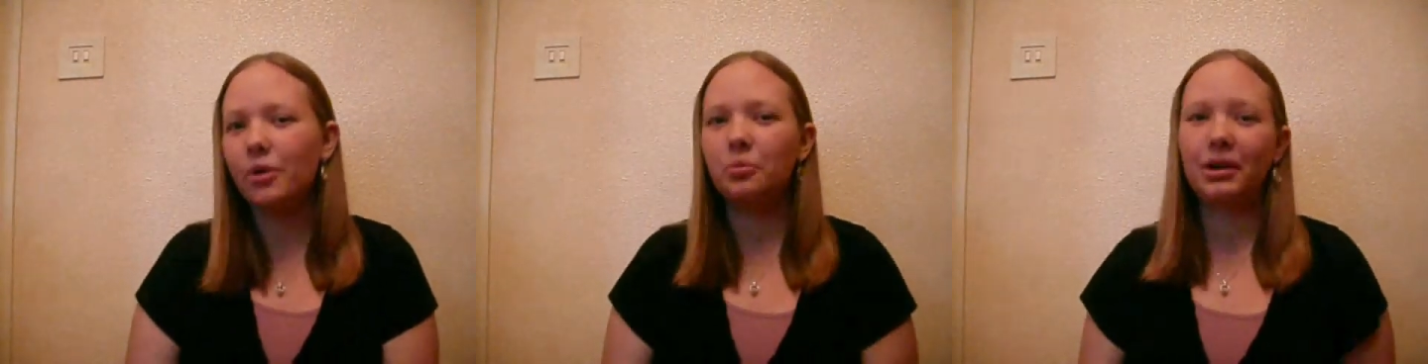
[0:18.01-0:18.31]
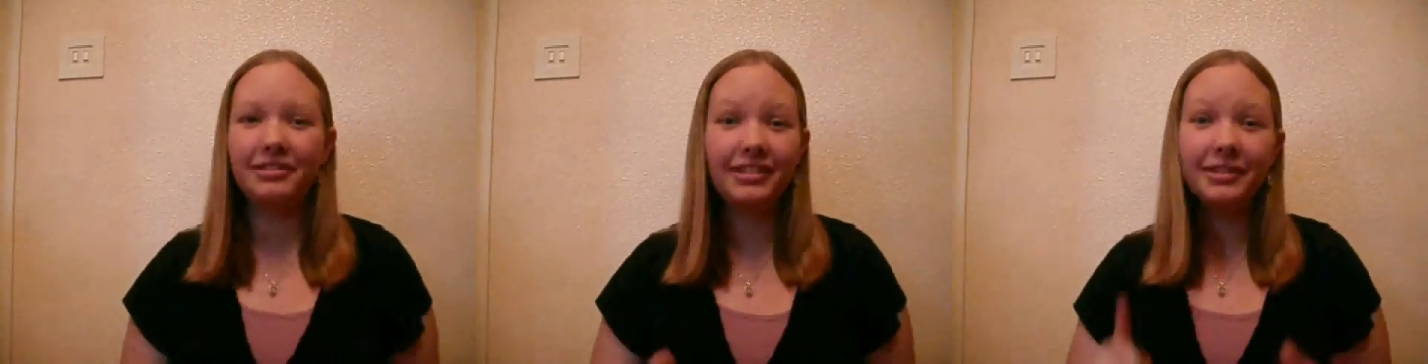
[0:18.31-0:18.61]

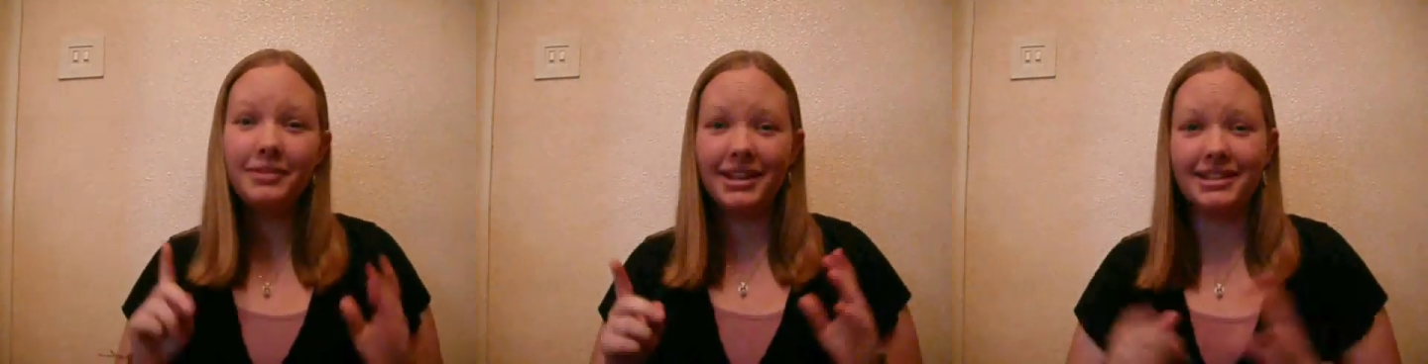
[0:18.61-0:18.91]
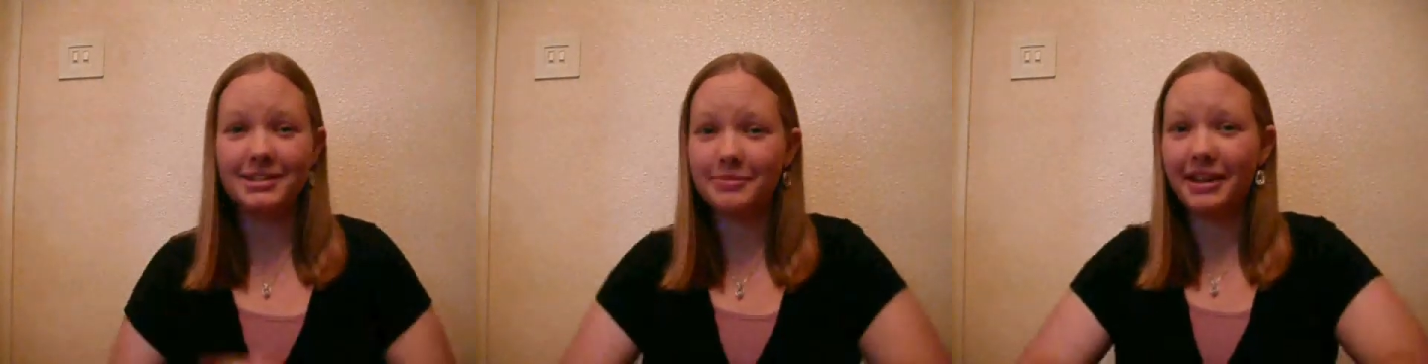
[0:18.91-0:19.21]
One of them
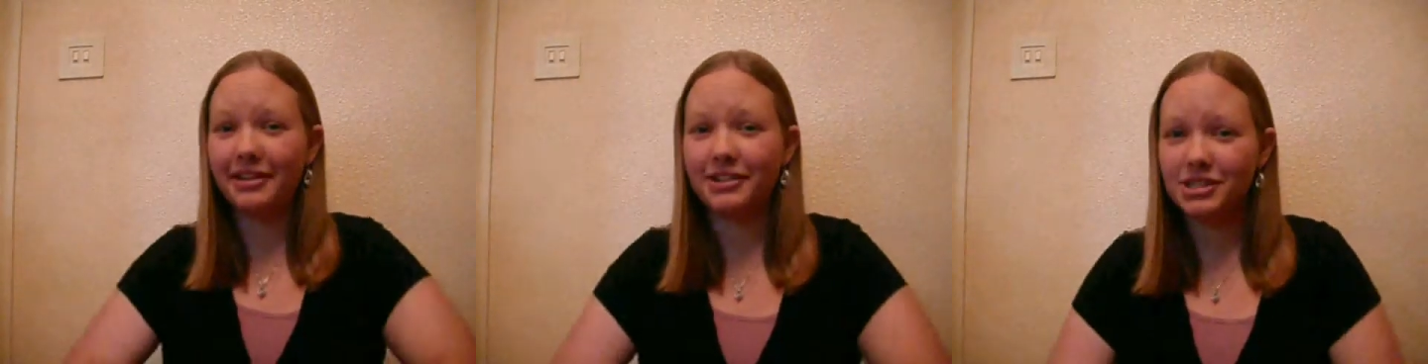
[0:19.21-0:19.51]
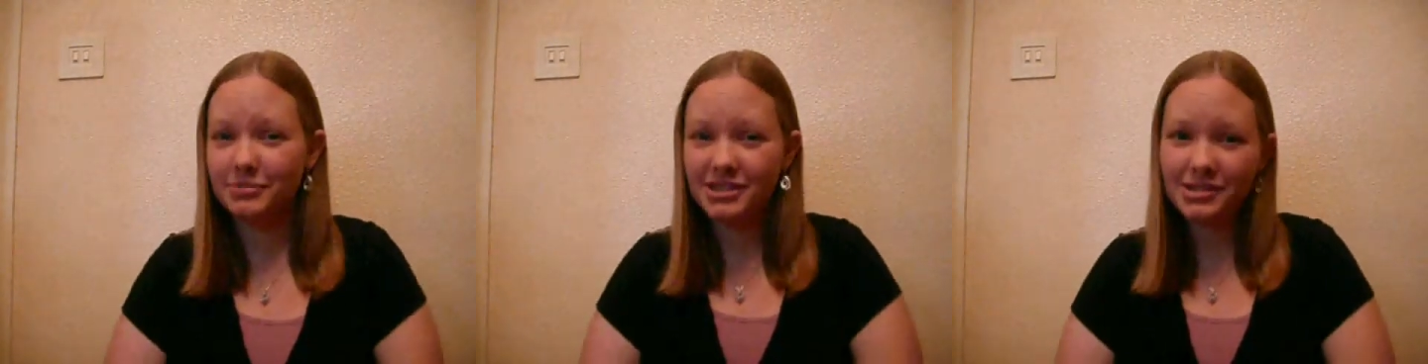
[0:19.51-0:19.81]
is my
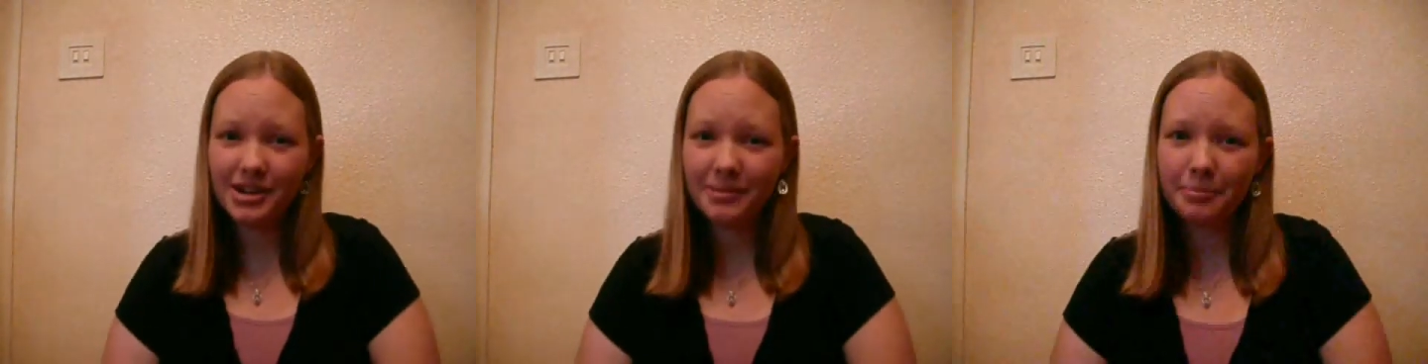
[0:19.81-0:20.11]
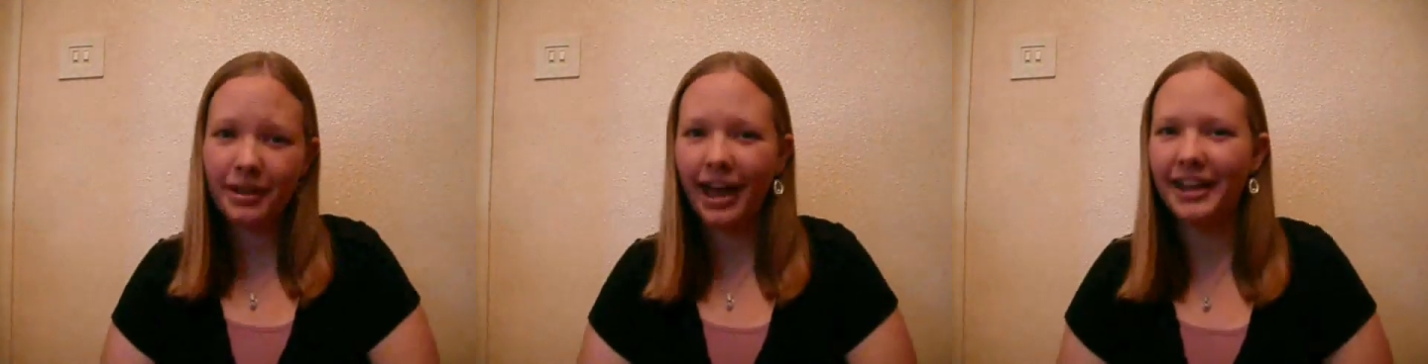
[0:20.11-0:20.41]
Christmas trip.
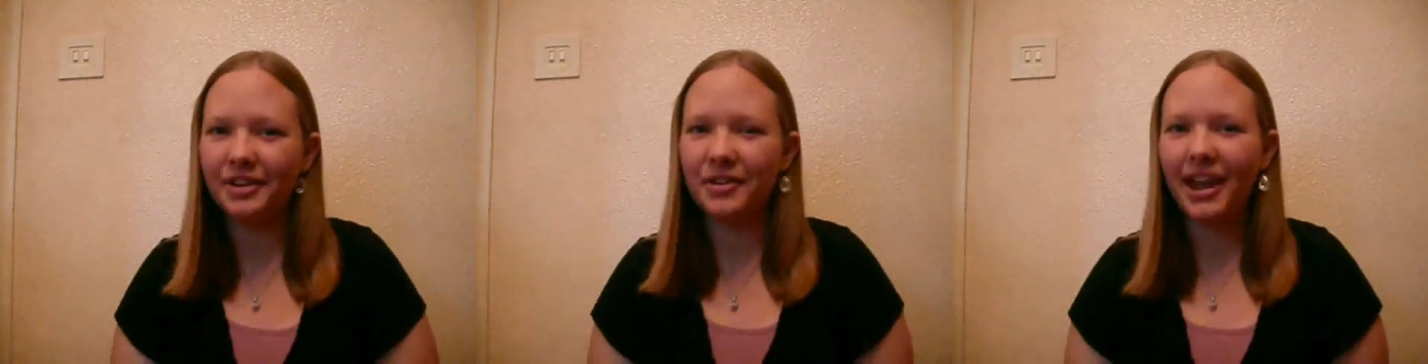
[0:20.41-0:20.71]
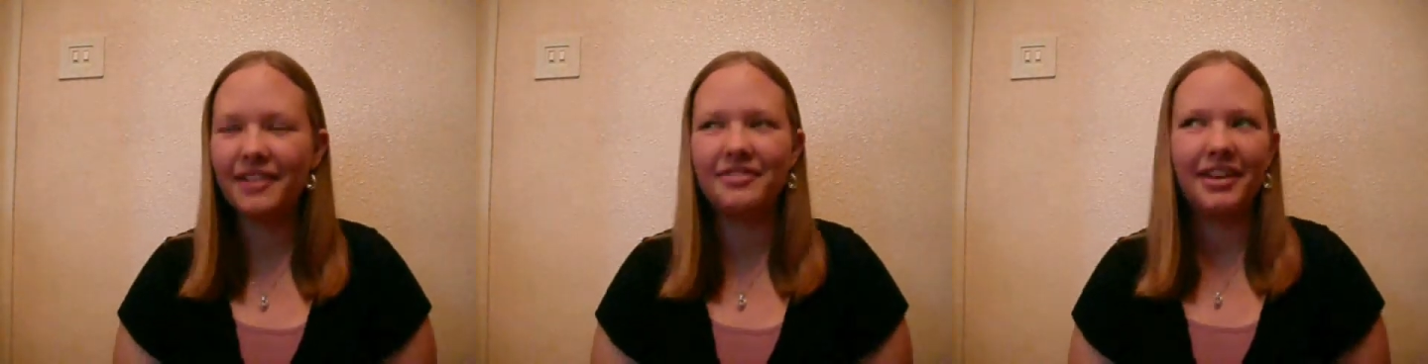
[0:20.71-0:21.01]
I don't
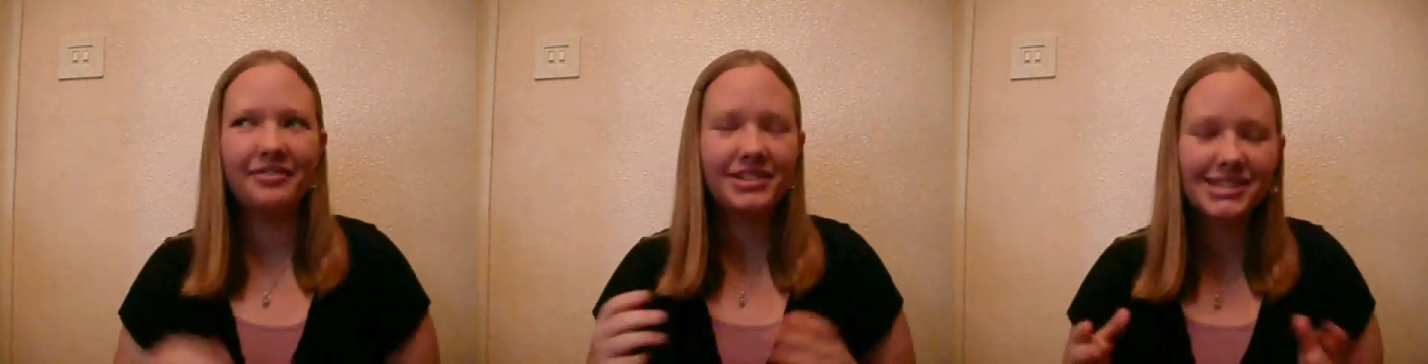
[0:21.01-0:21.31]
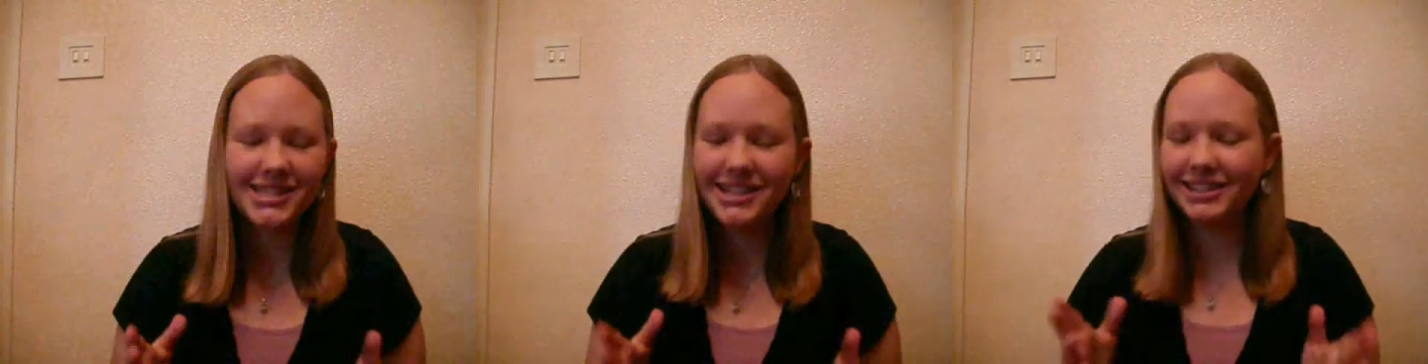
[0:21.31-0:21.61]
have every
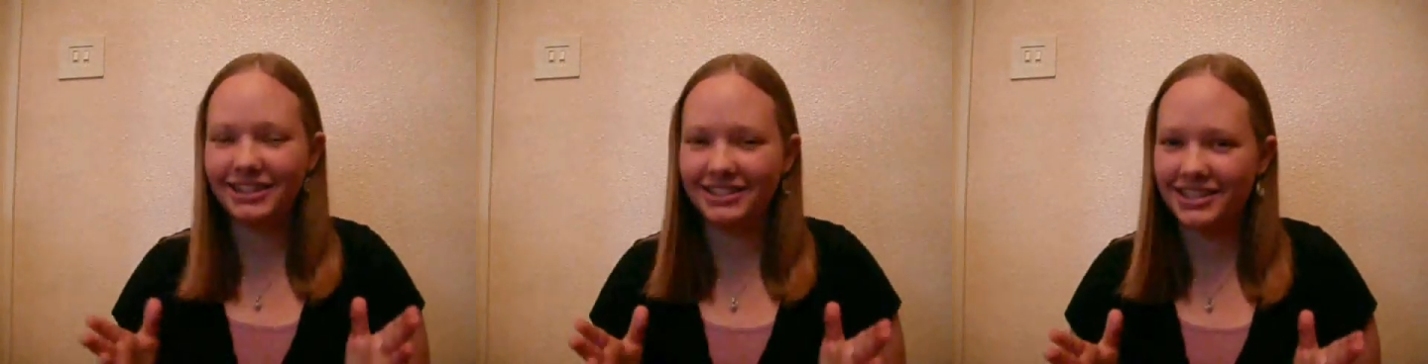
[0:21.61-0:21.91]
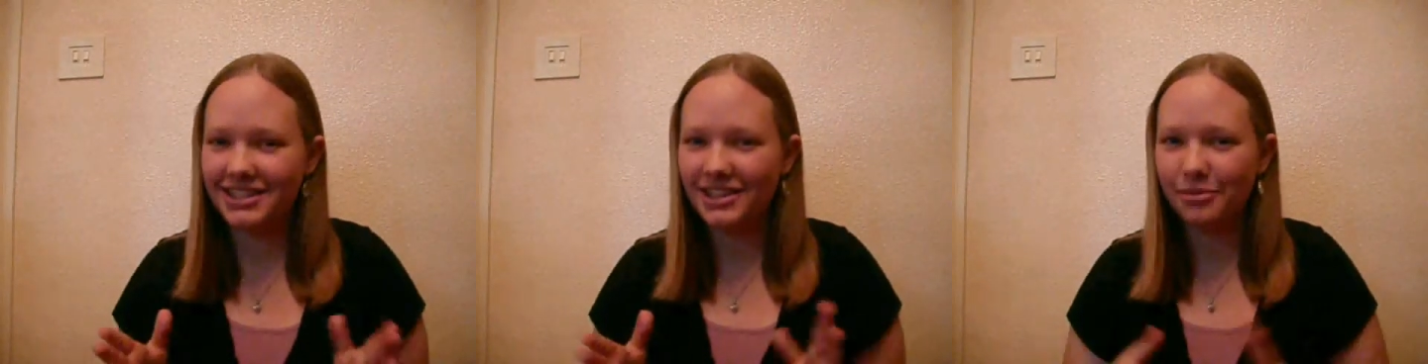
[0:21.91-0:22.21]
single little
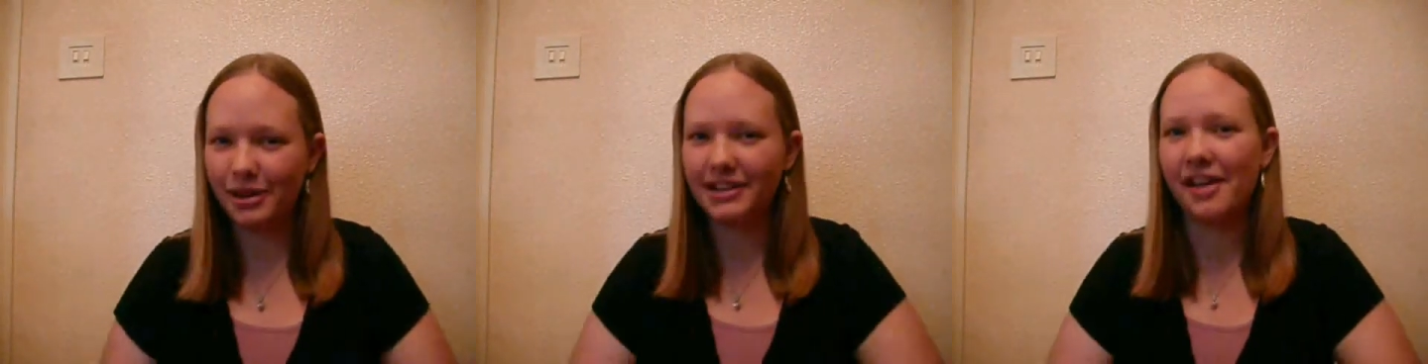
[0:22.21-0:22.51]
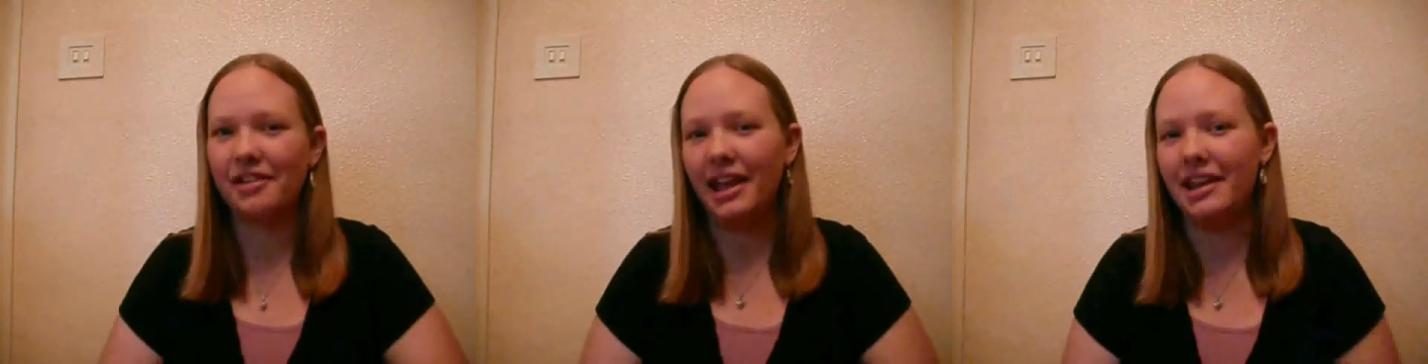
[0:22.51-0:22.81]
detail worked
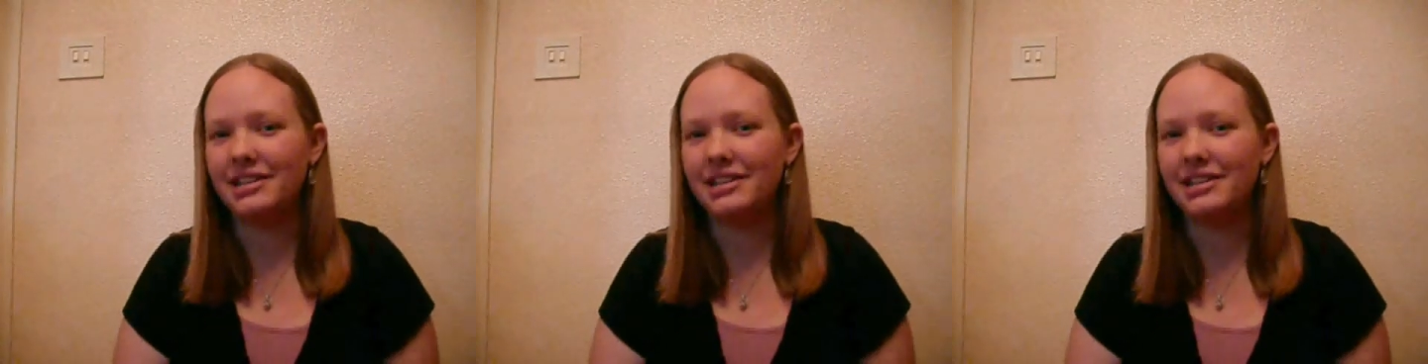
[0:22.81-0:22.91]
out yet,